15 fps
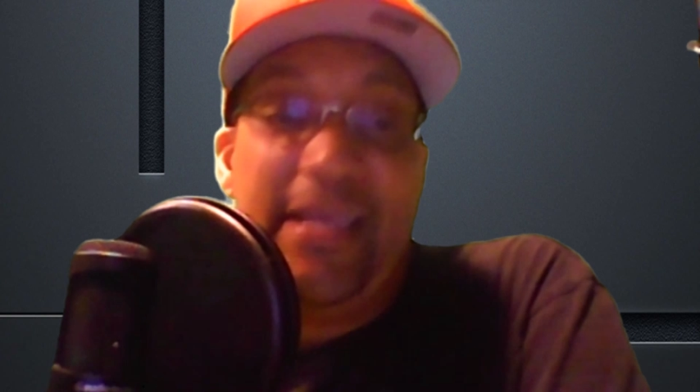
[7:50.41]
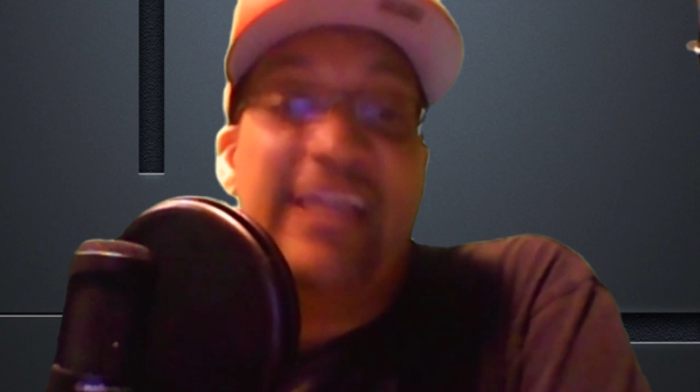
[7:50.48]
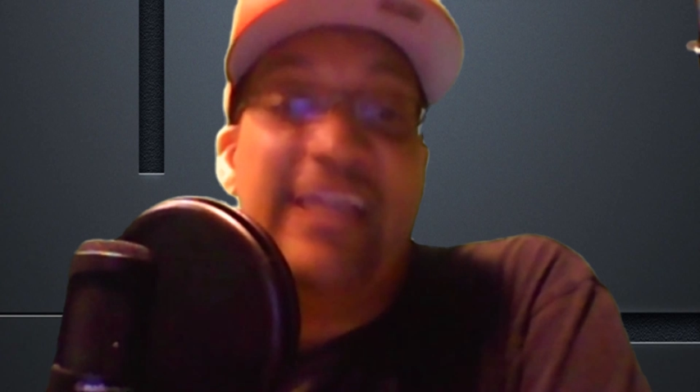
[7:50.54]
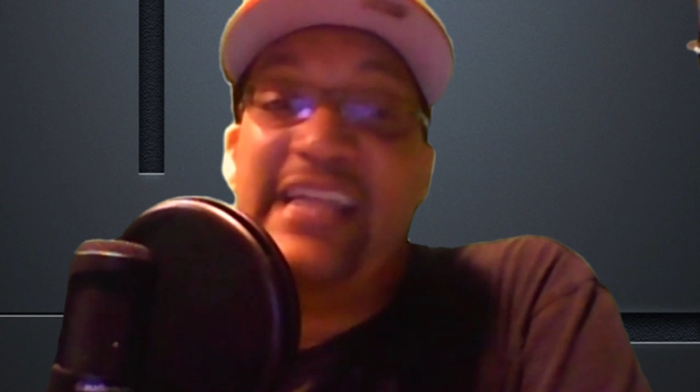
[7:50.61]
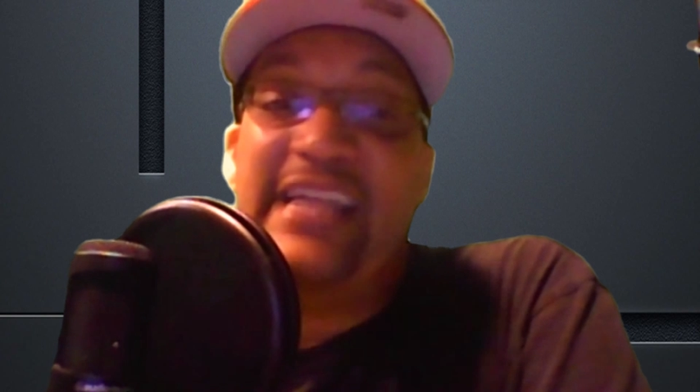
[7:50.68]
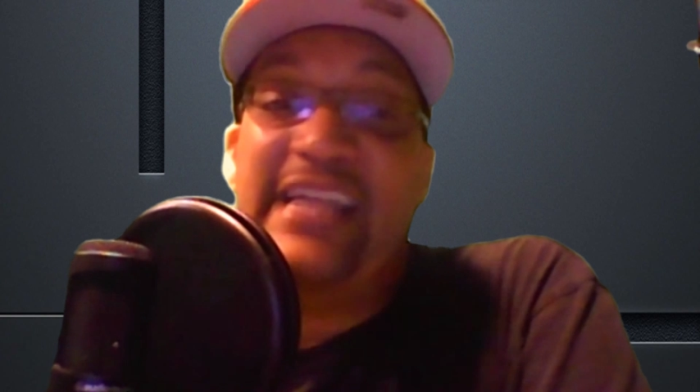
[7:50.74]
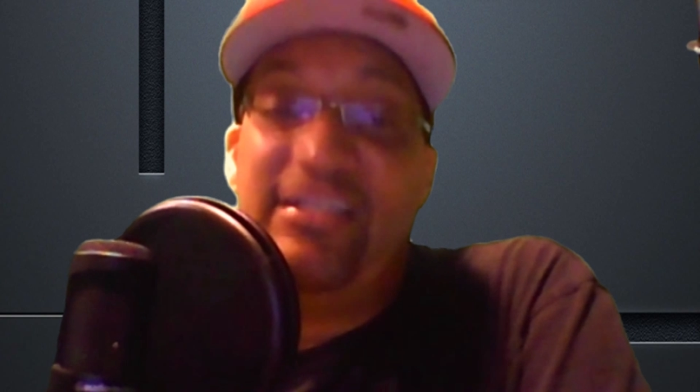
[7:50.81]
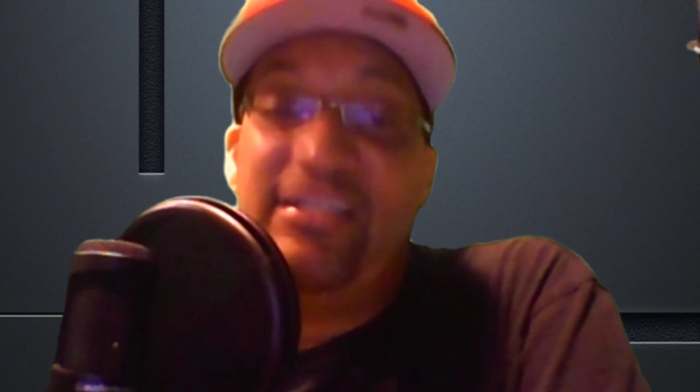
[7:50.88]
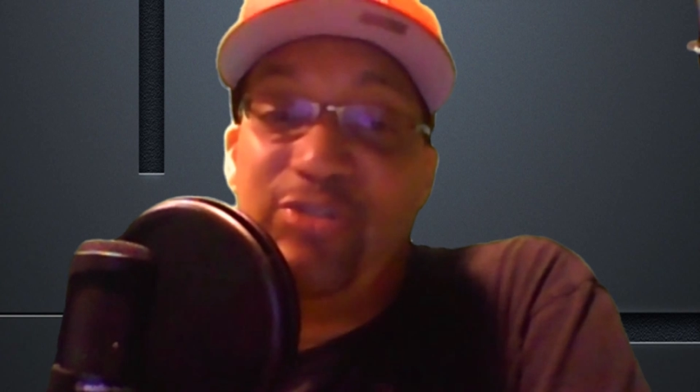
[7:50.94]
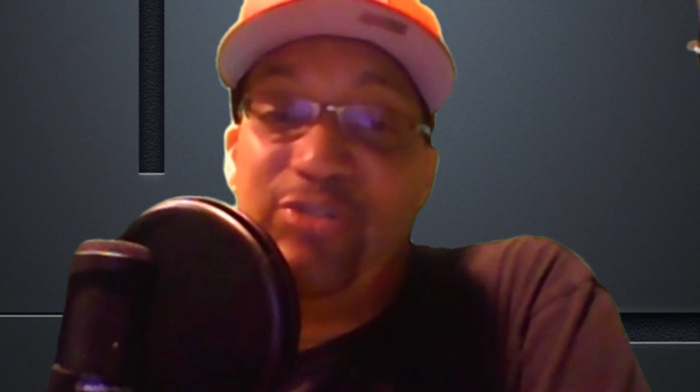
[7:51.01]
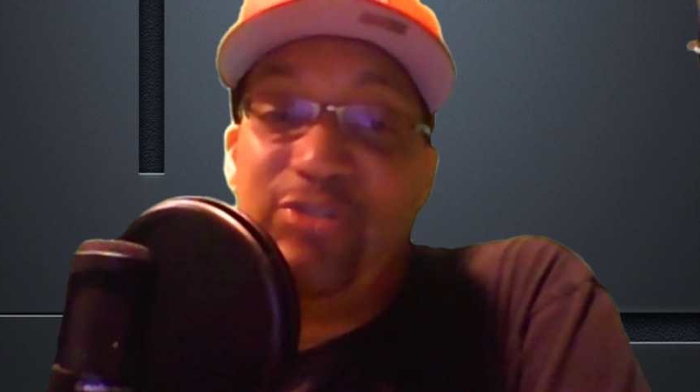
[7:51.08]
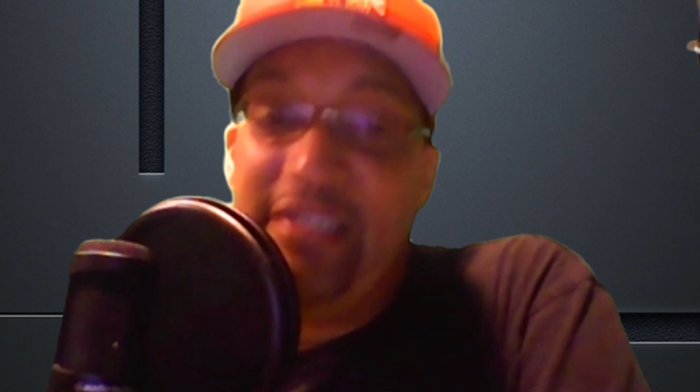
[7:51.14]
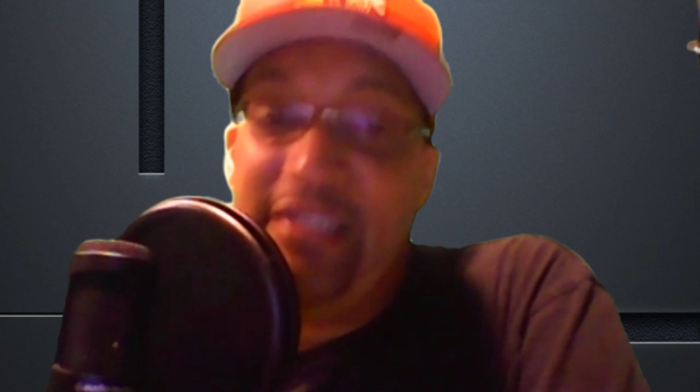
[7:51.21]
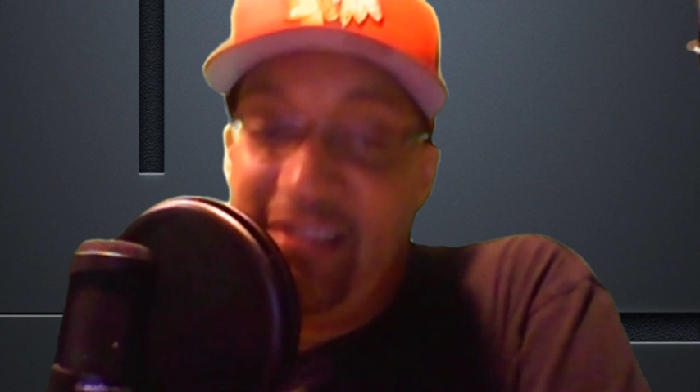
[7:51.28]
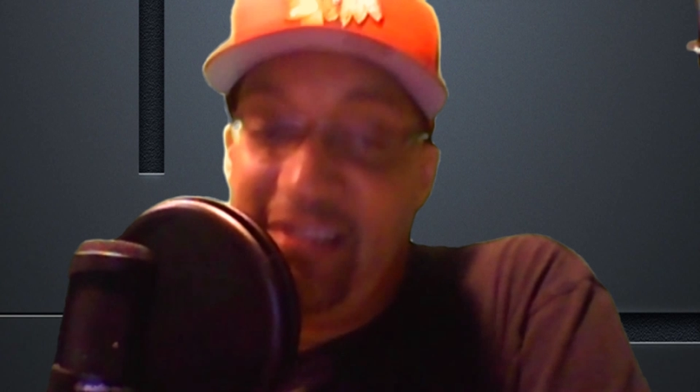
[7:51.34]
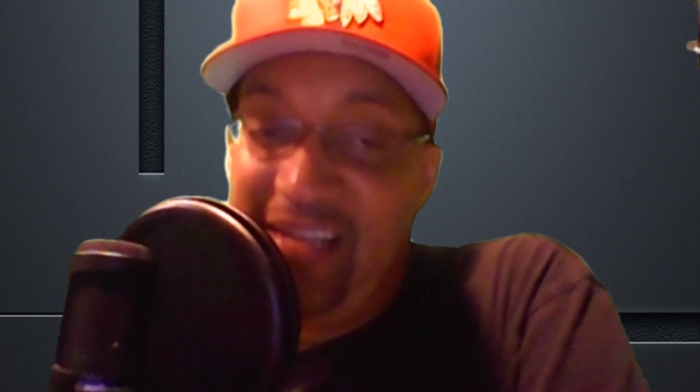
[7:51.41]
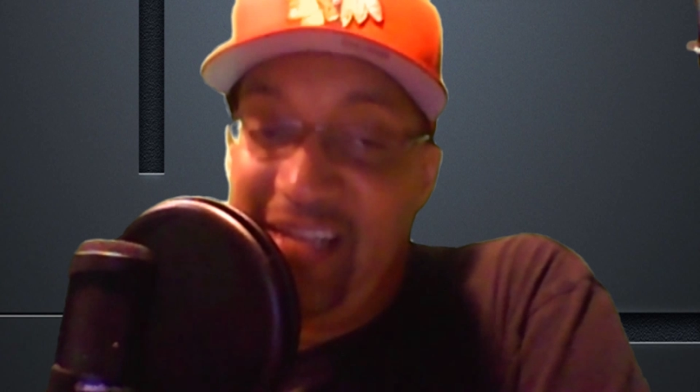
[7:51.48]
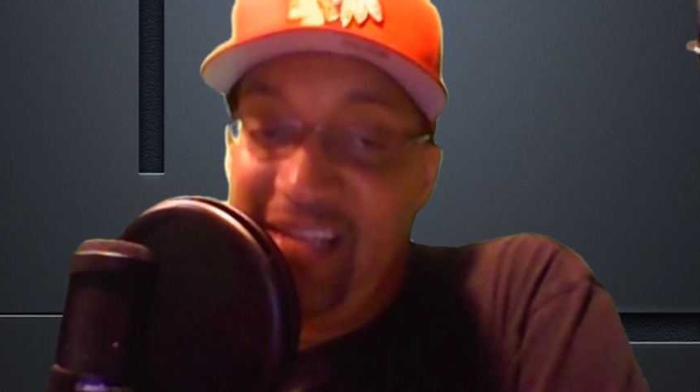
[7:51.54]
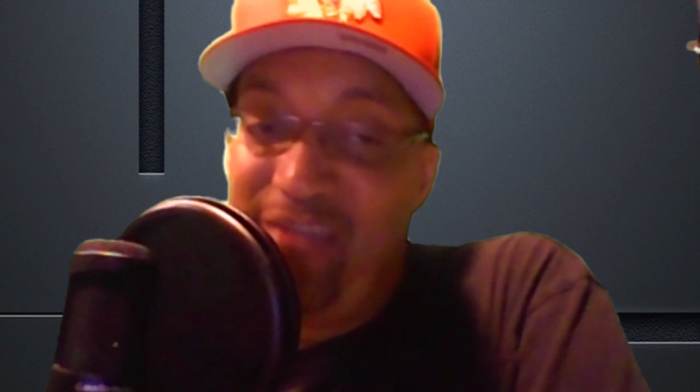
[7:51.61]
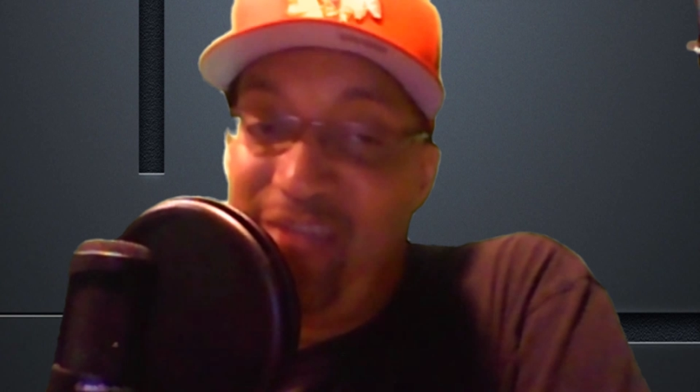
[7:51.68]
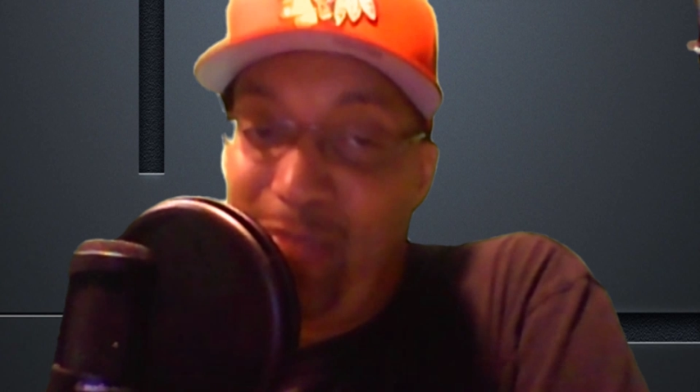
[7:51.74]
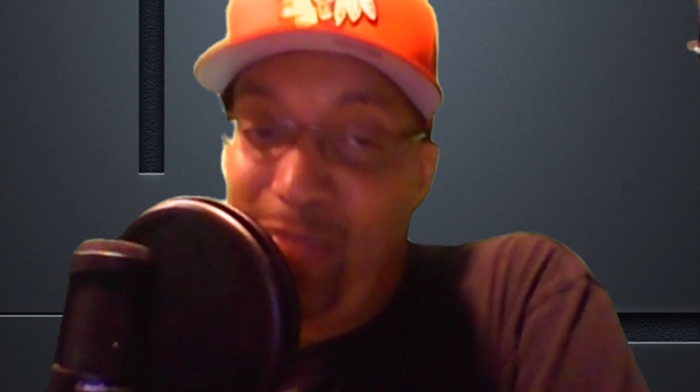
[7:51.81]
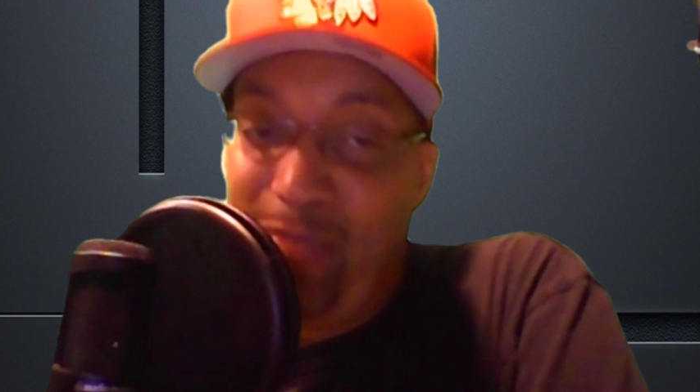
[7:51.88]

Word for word: And look how he's treating David